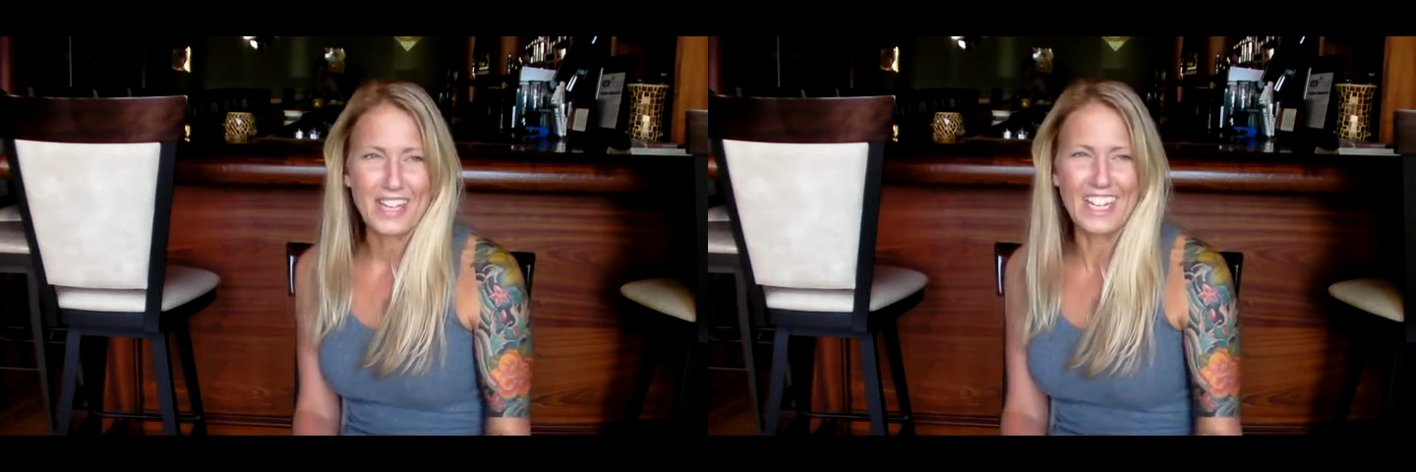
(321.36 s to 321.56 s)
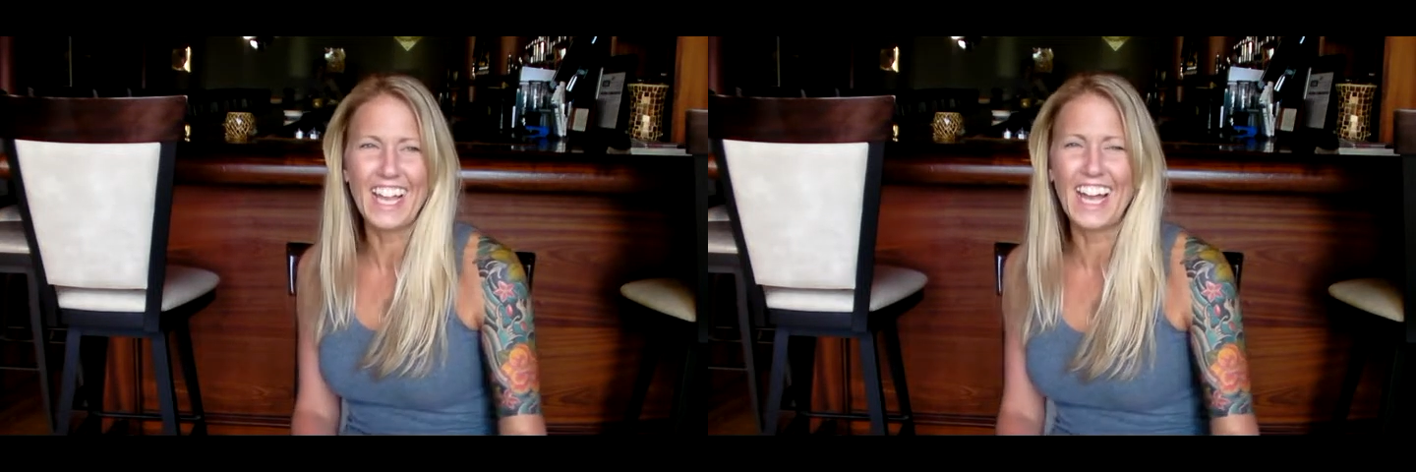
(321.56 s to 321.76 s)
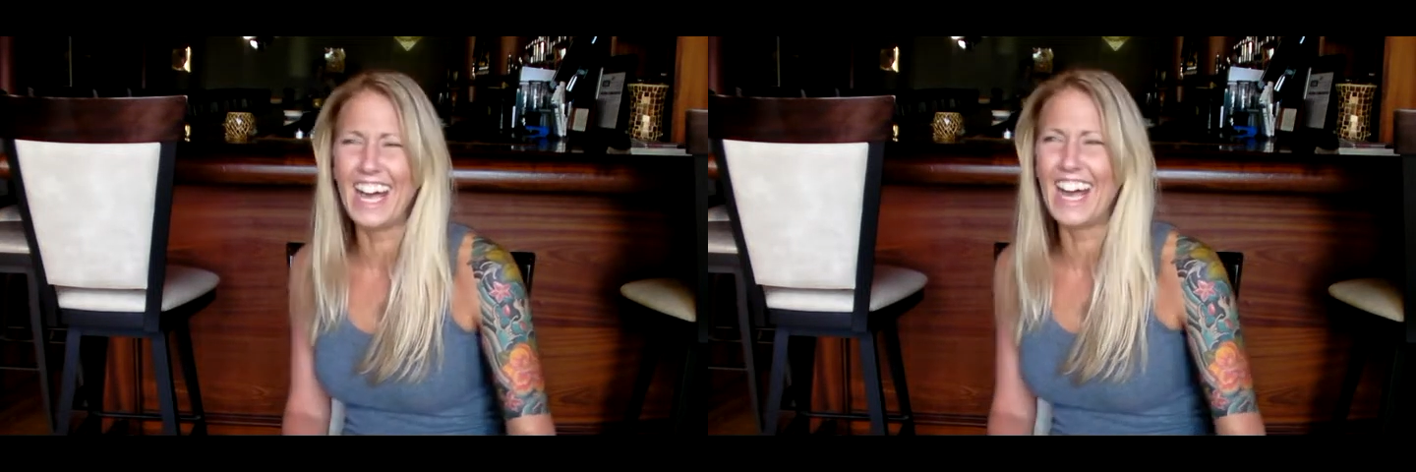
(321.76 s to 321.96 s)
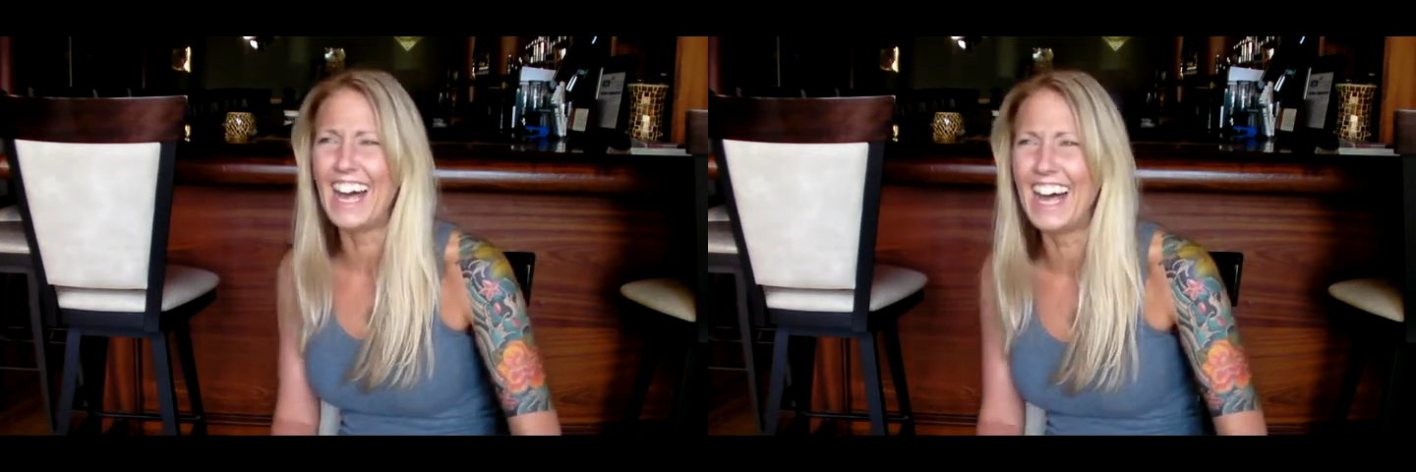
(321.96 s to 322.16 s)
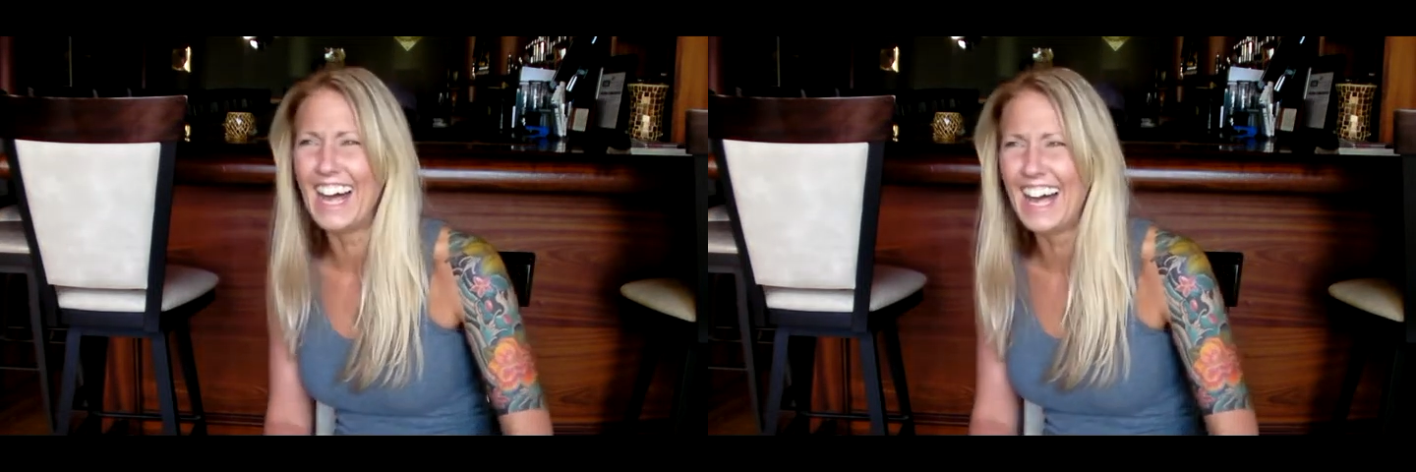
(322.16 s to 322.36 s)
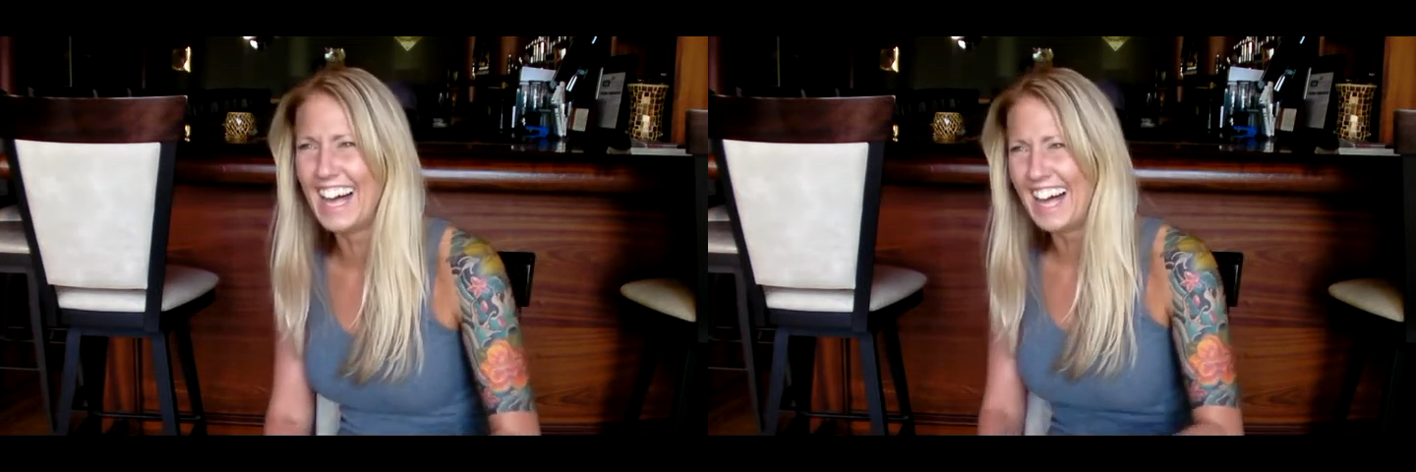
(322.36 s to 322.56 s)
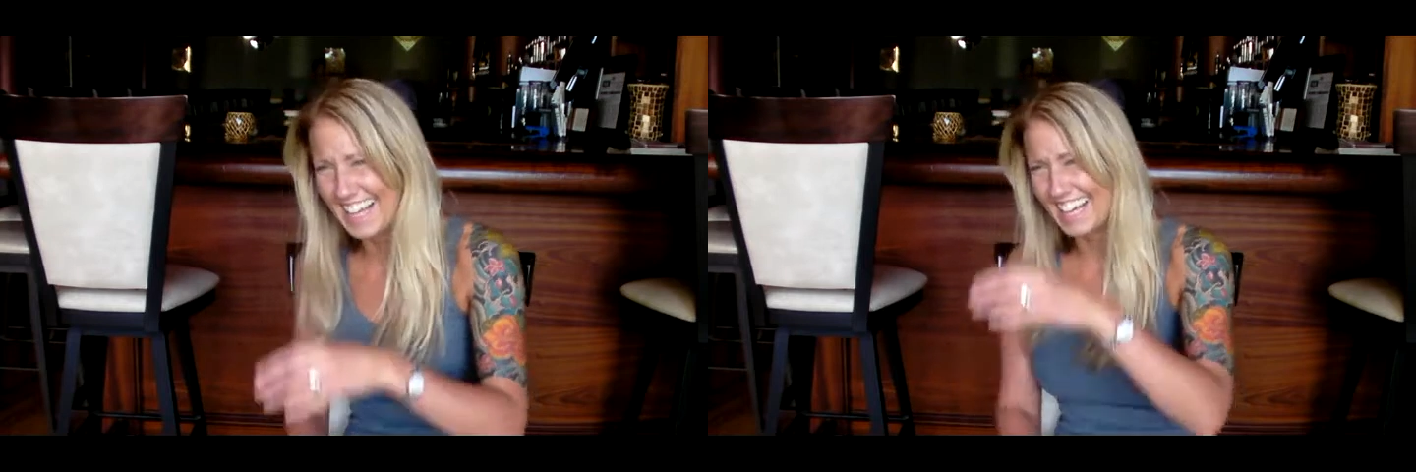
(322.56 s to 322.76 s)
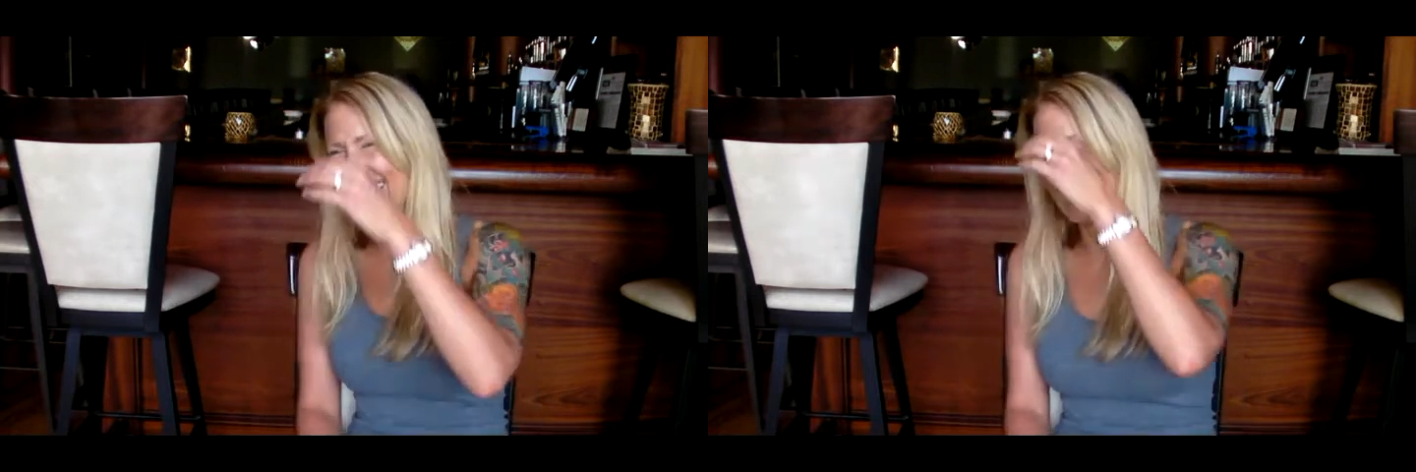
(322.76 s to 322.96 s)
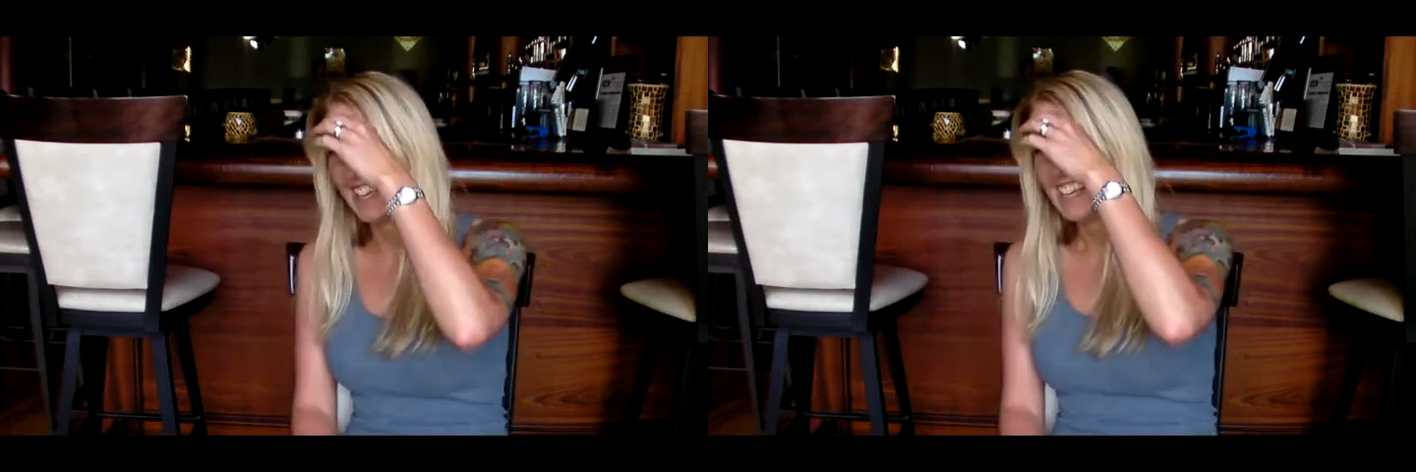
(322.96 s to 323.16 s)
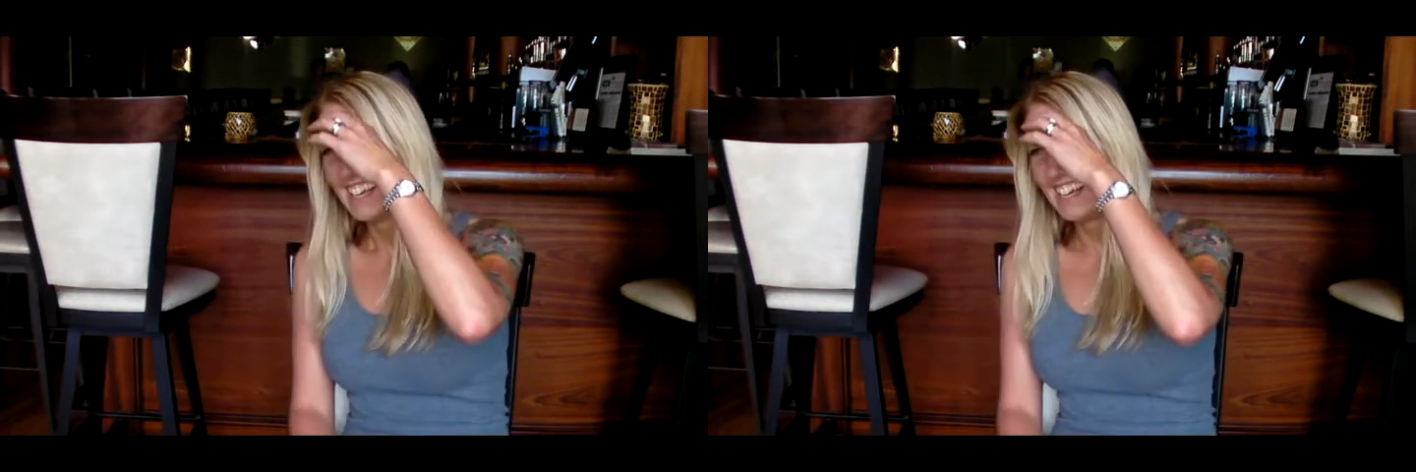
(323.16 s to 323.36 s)
no, that's a great answer. I love it.
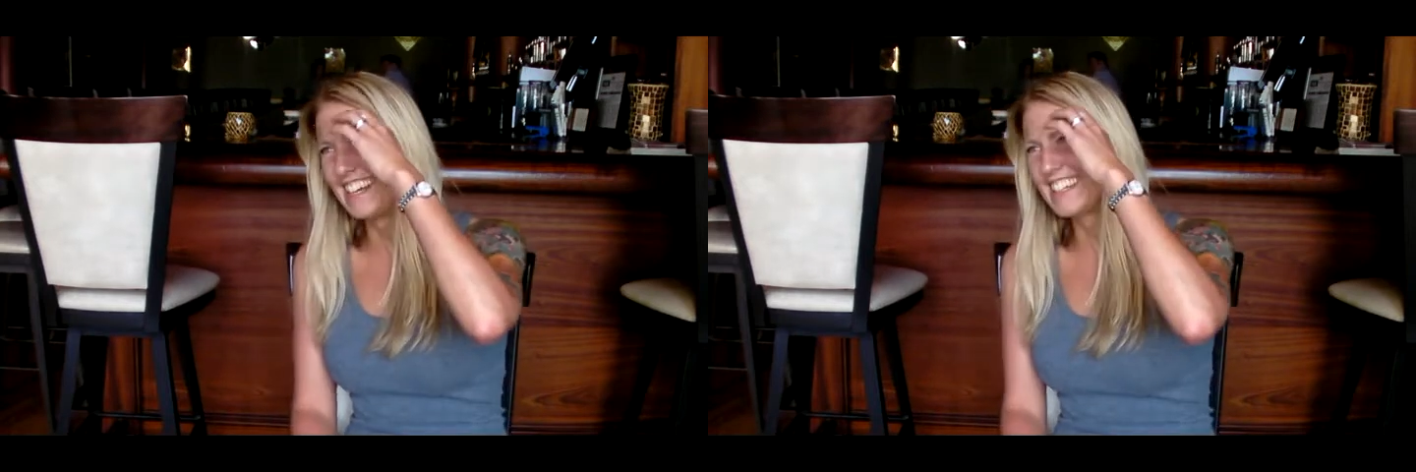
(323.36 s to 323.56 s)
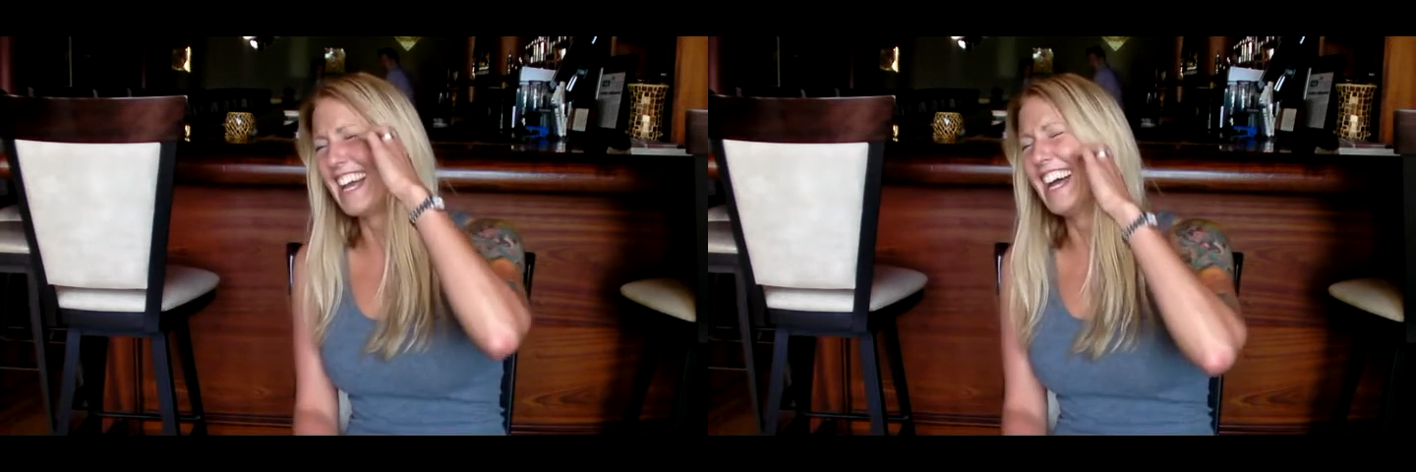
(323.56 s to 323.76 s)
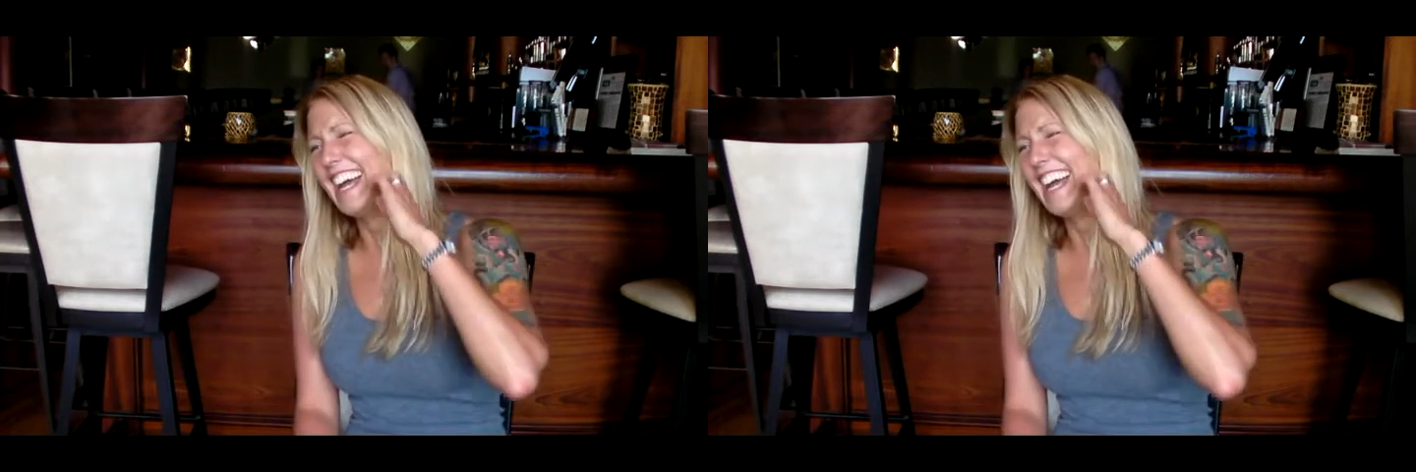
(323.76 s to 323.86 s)
I love it.